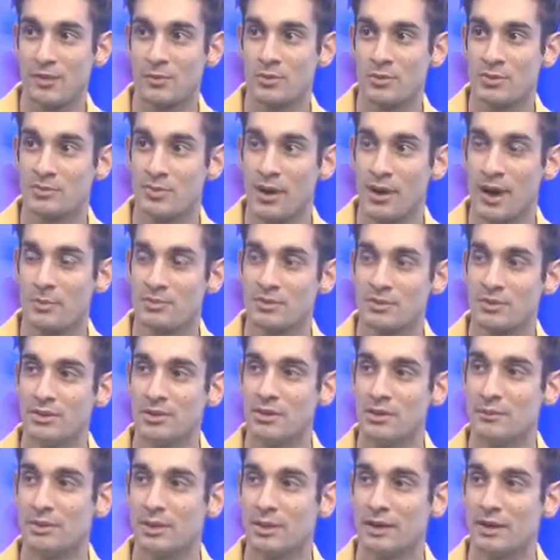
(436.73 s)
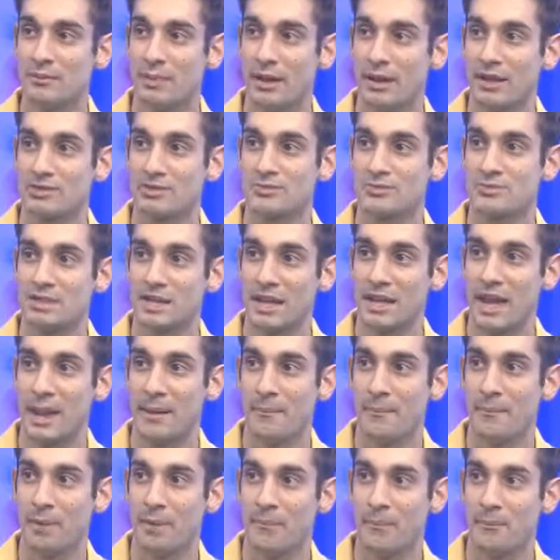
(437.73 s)
It was perhaps only Belgium's
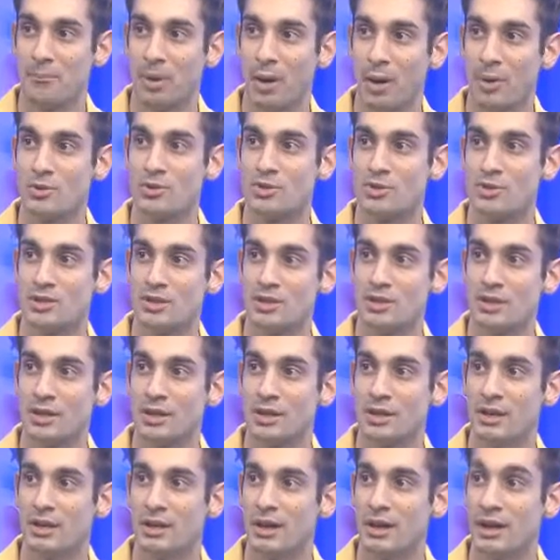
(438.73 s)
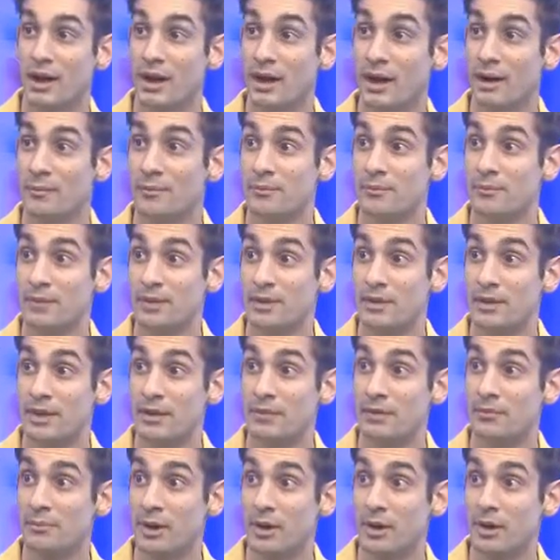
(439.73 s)
game post
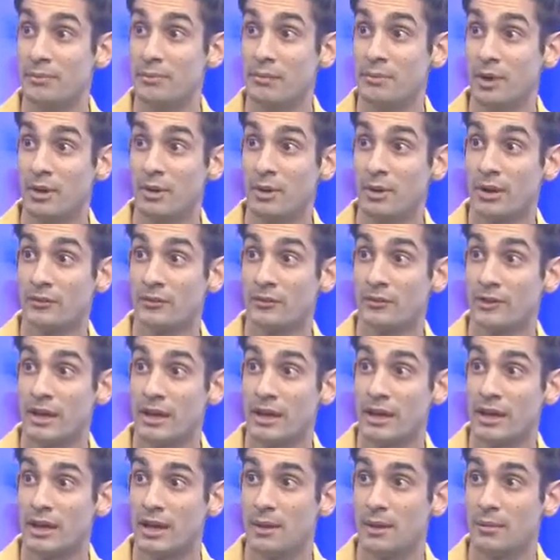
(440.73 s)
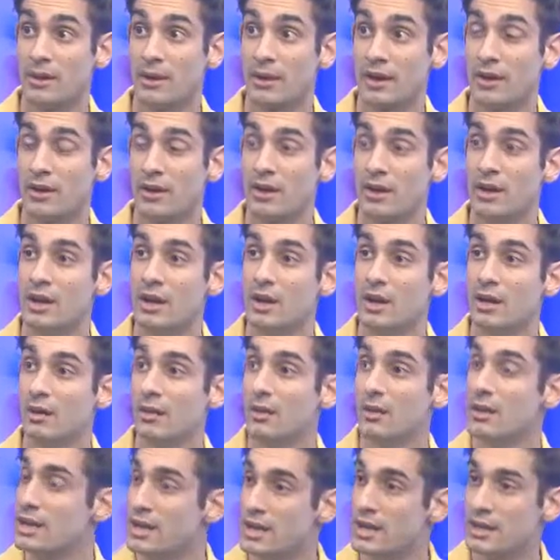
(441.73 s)
Marwan Fellaini coming on.
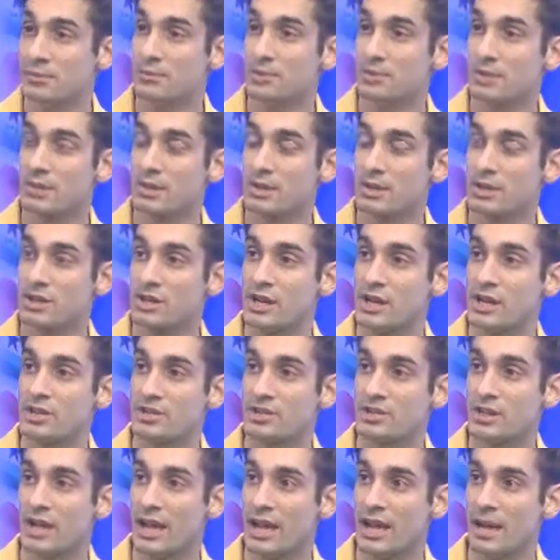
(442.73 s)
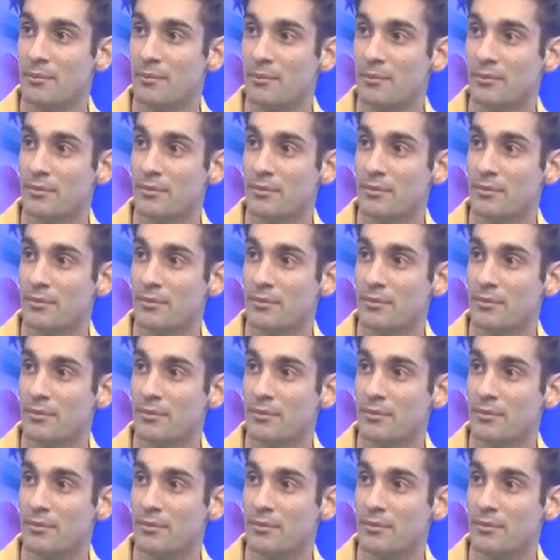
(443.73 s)
He pretty much changed the game.